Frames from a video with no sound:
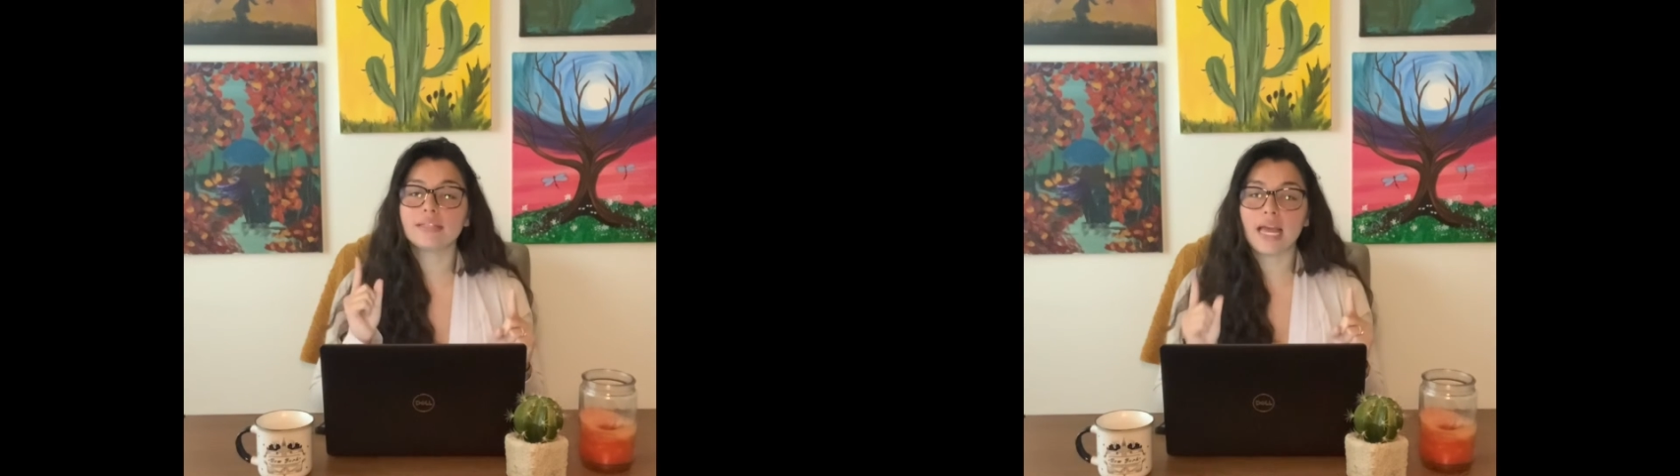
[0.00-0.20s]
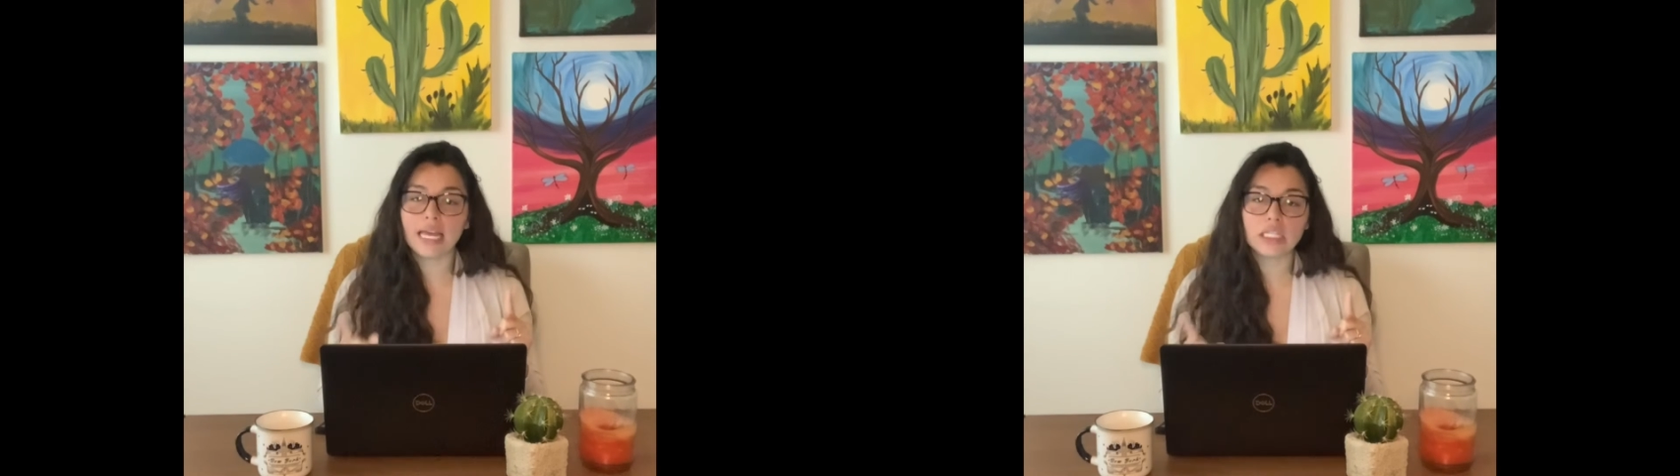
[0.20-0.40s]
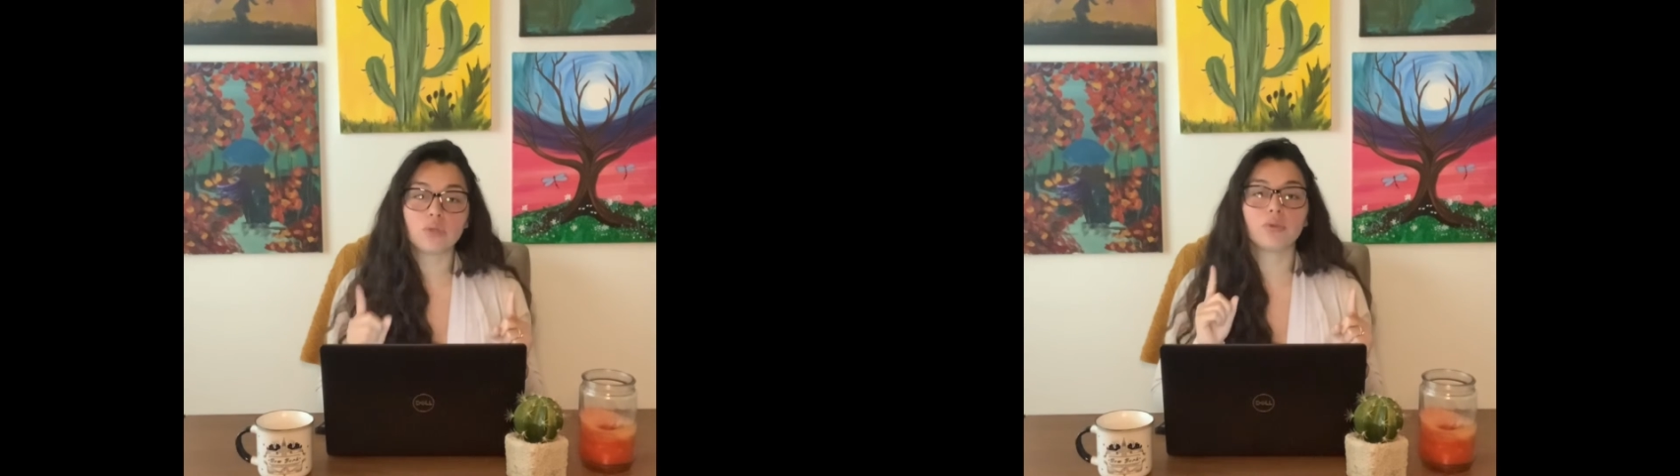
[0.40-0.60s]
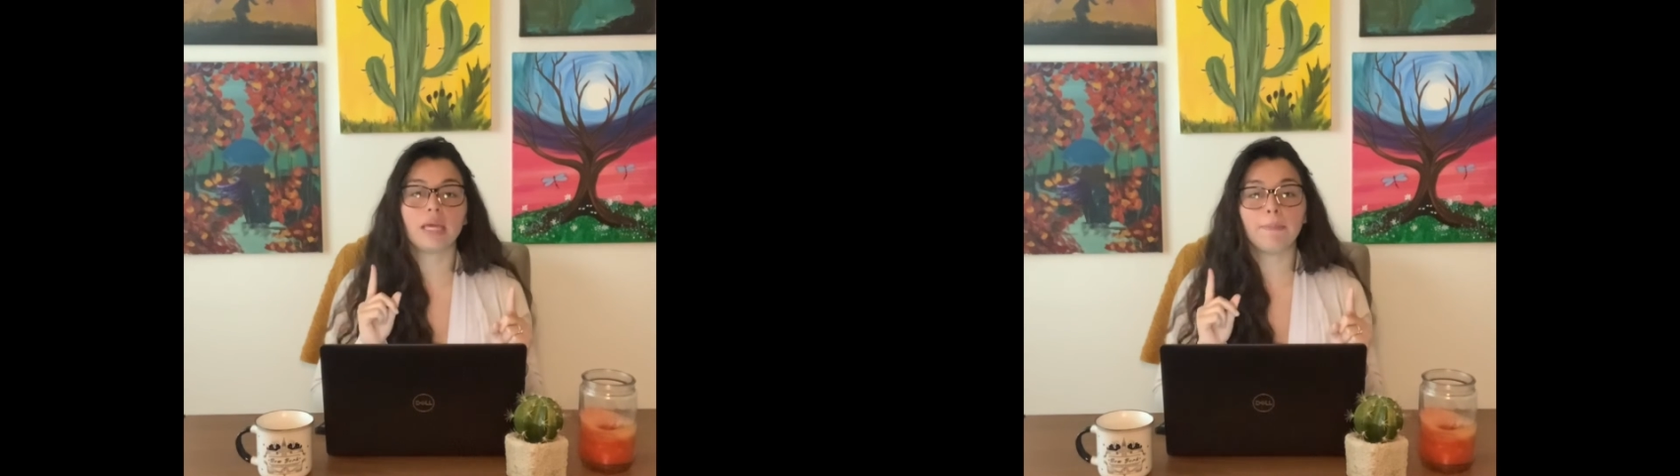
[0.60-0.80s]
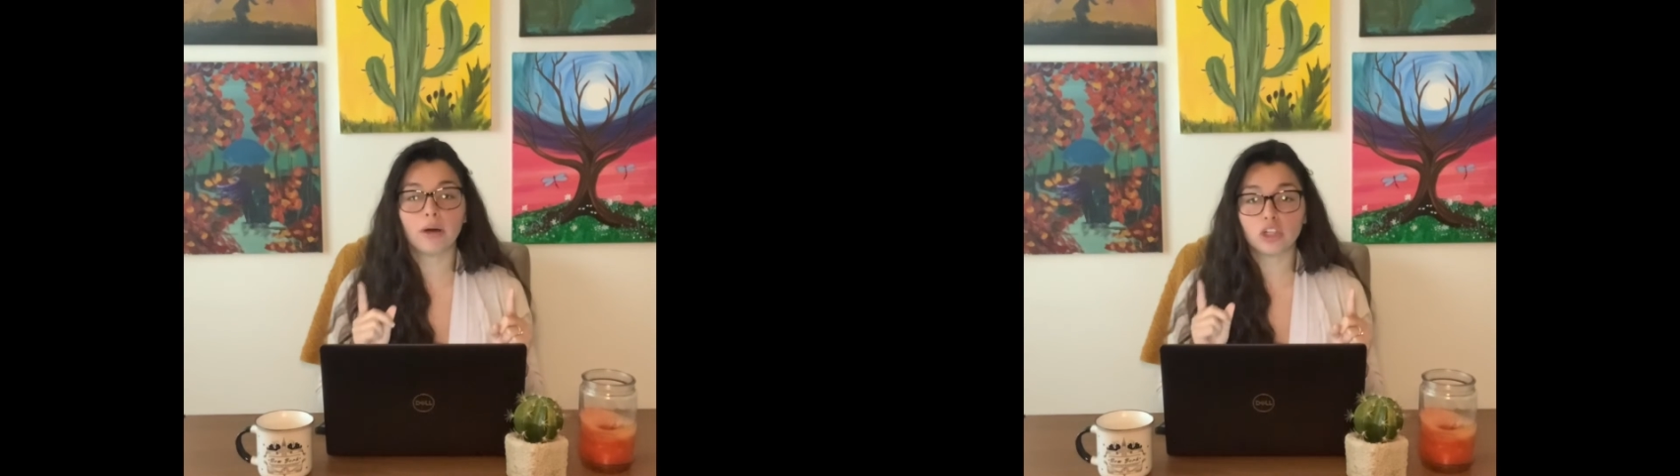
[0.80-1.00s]
ends with
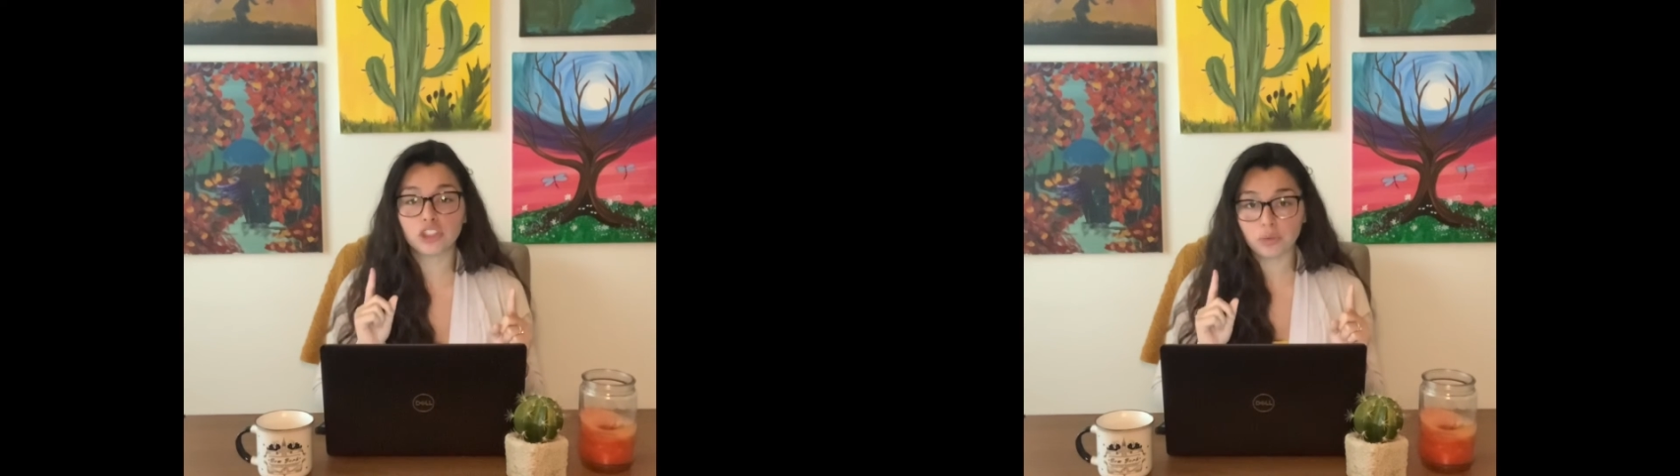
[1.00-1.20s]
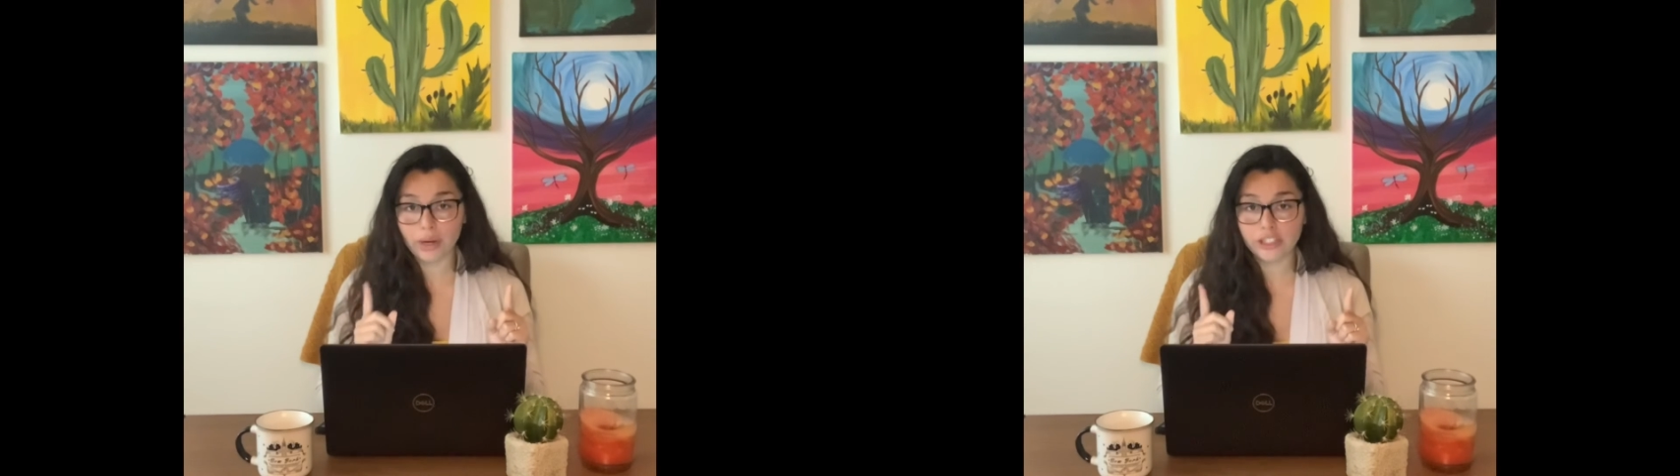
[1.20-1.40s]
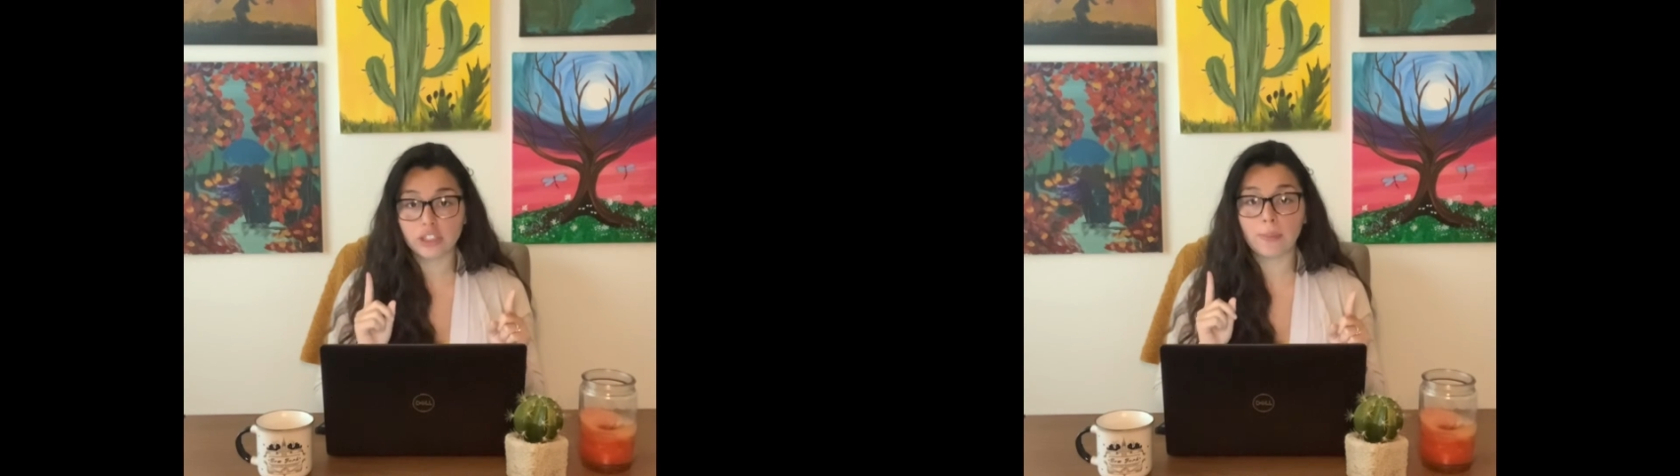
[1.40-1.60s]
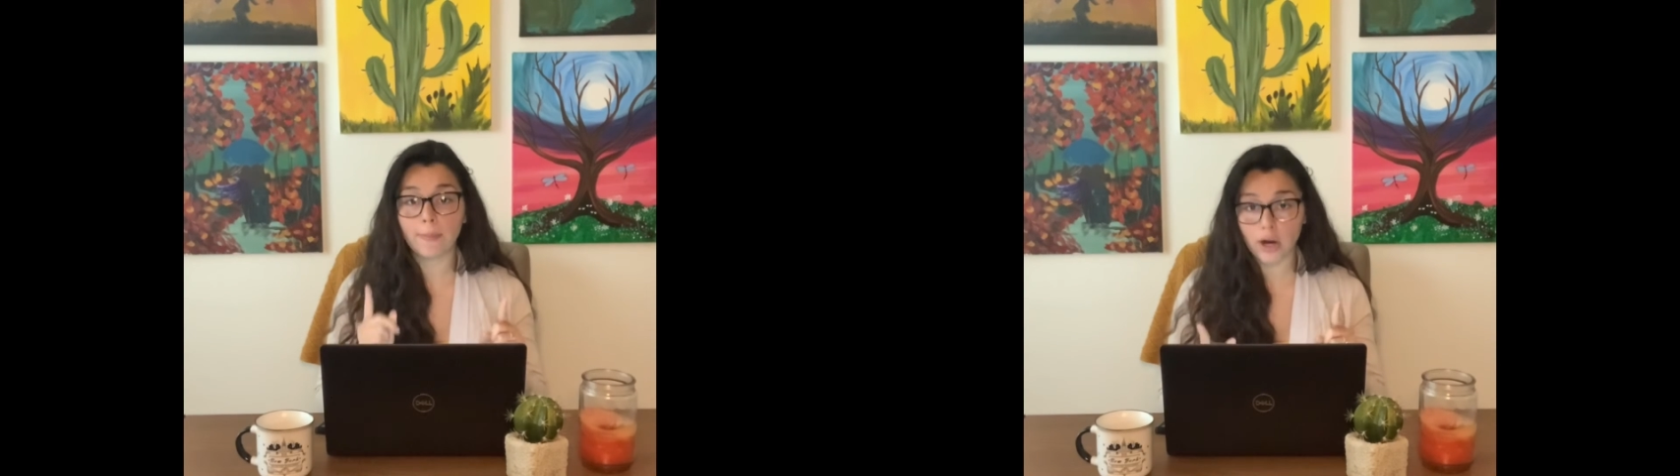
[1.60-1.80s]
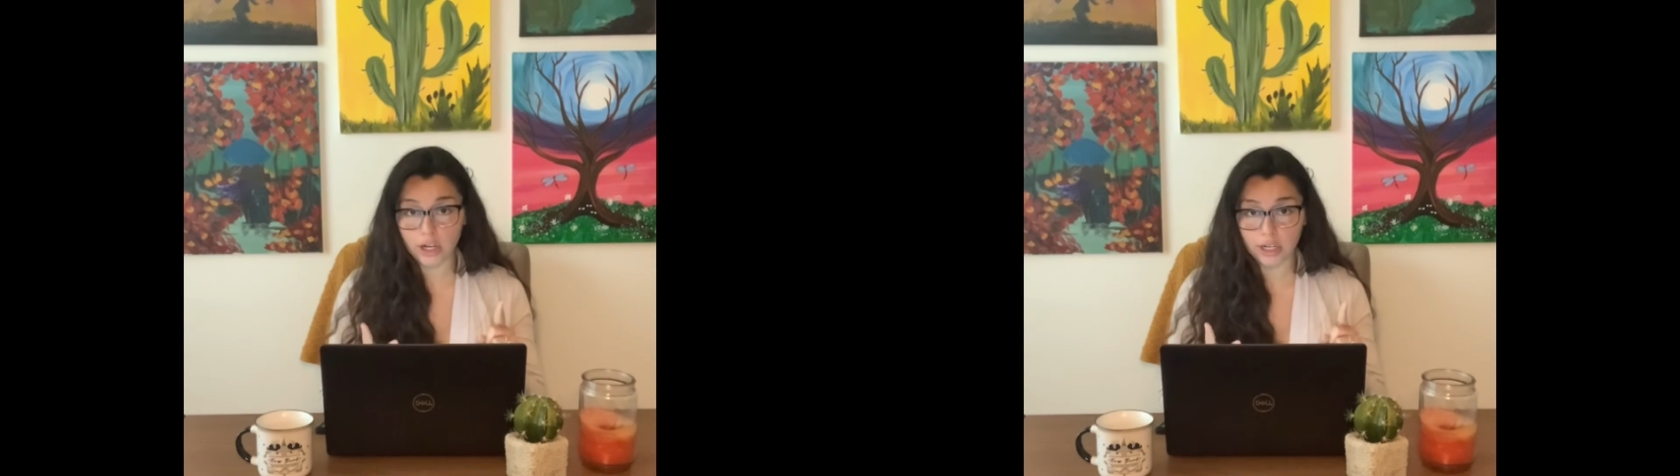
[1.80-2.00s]
a punctuation
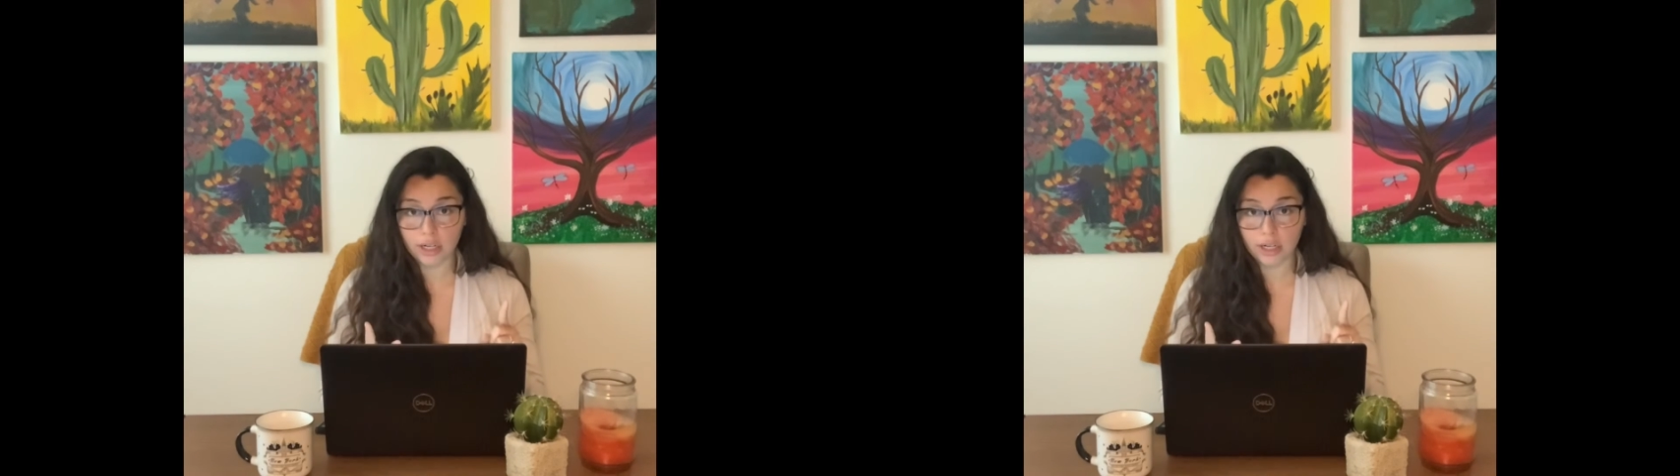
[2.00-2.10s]
mark.